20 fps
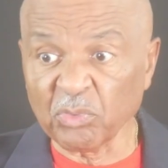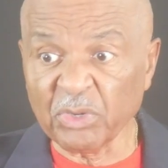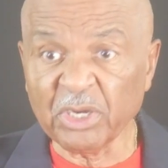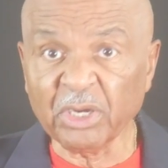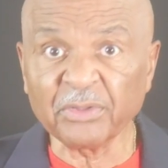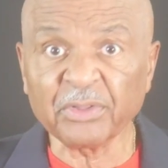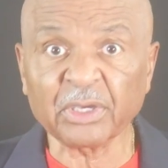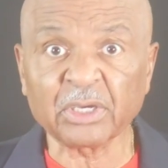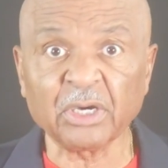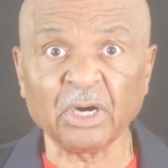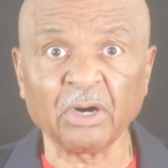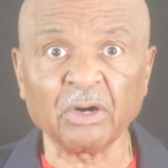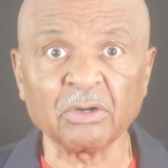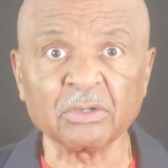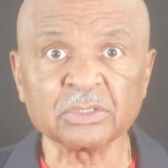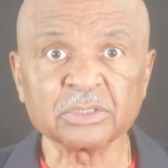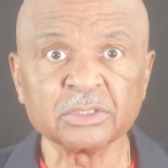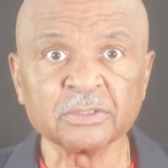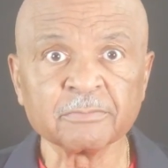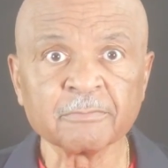we are the
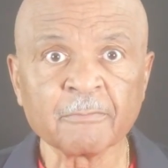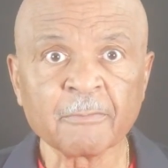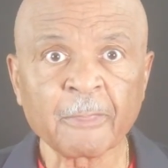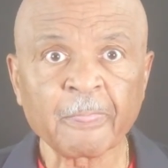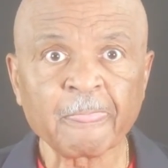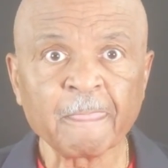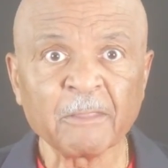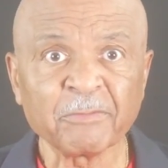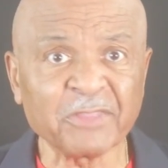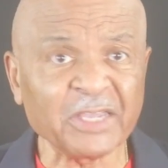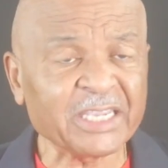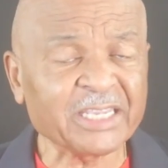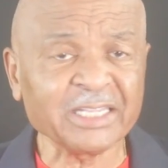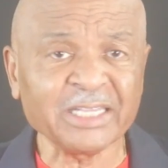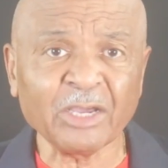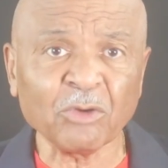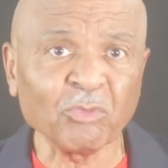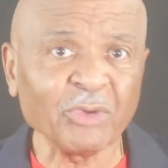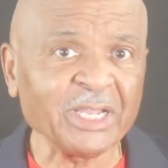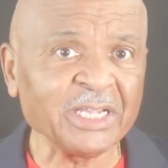cause, thinking
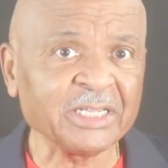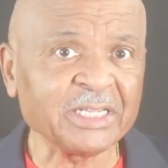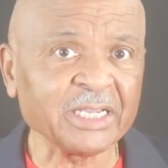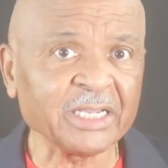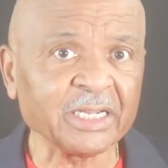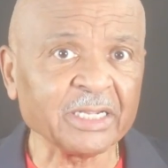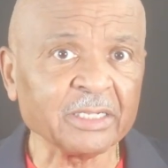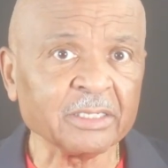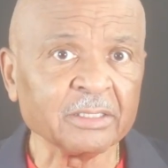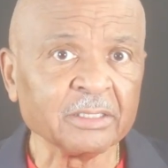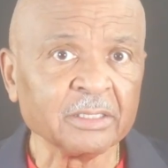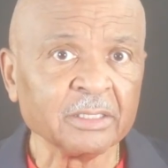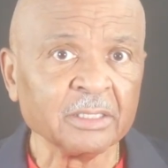that we did it.